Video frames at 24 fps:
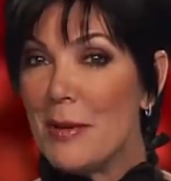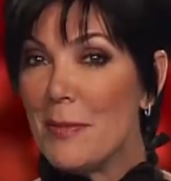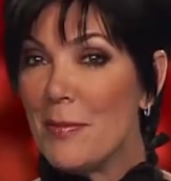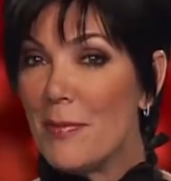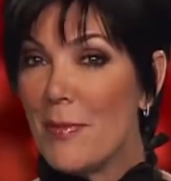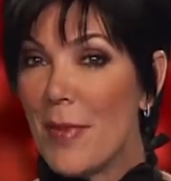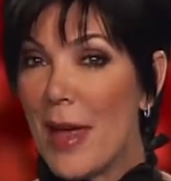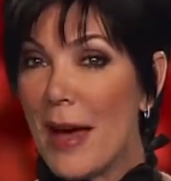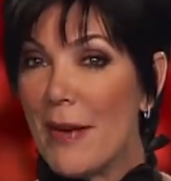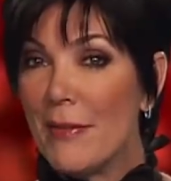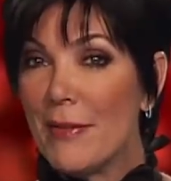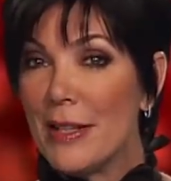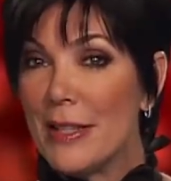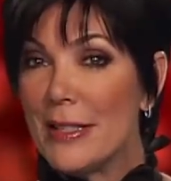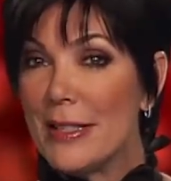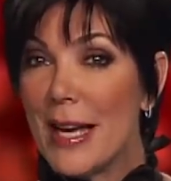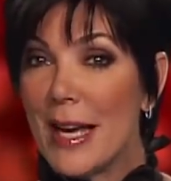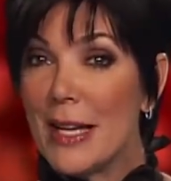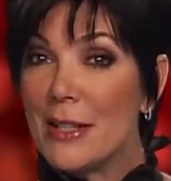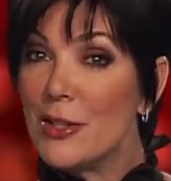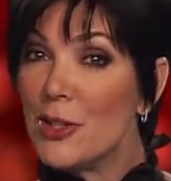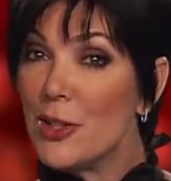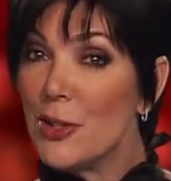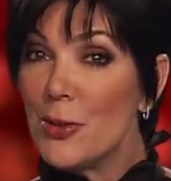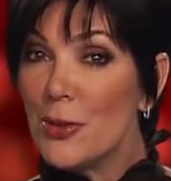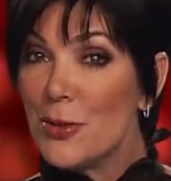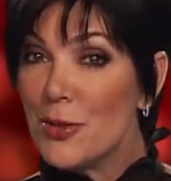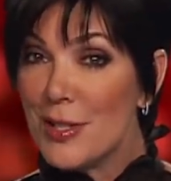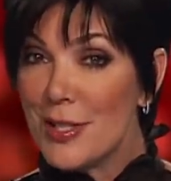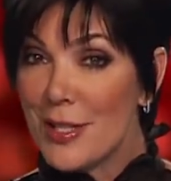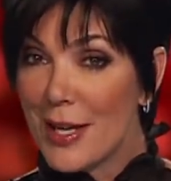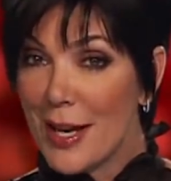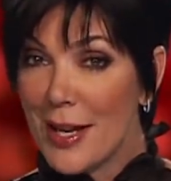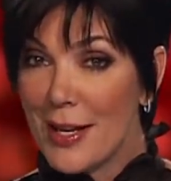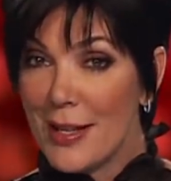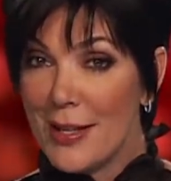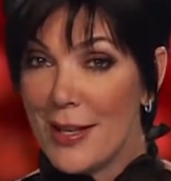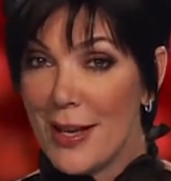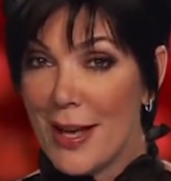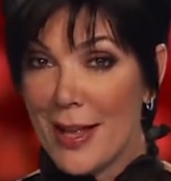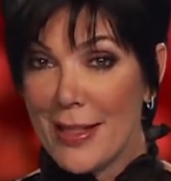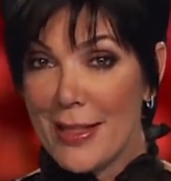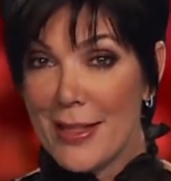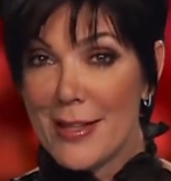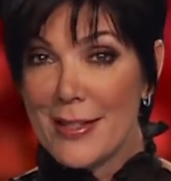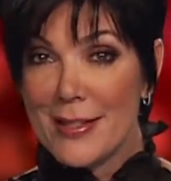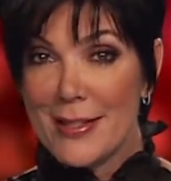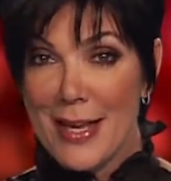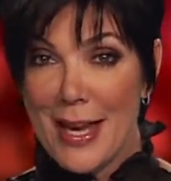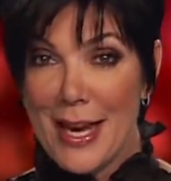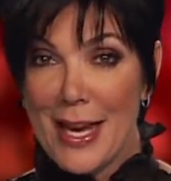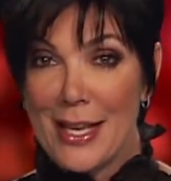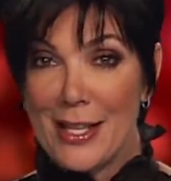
be having tattoos done at this